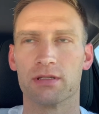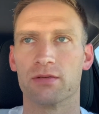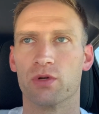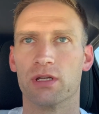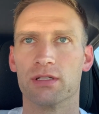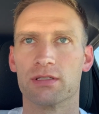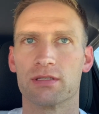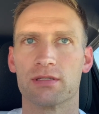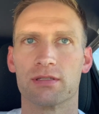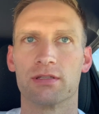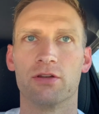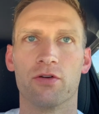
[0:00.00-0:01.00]
And when
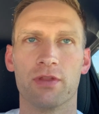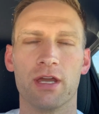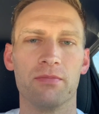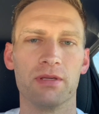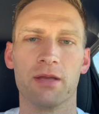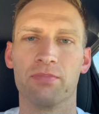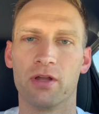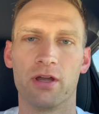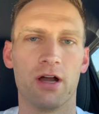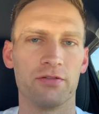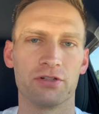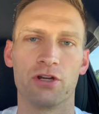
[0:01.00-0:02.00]
it's, the NBA
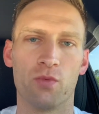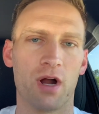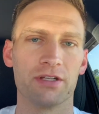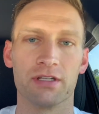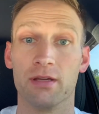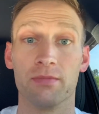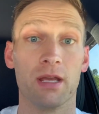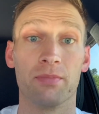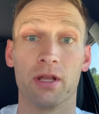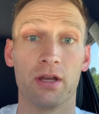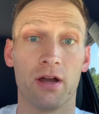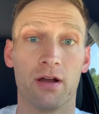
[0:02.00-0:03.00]
playoffs, are you watching the NBA
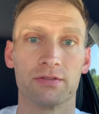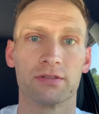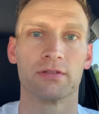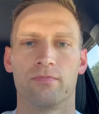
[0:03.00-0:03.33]
playoffs?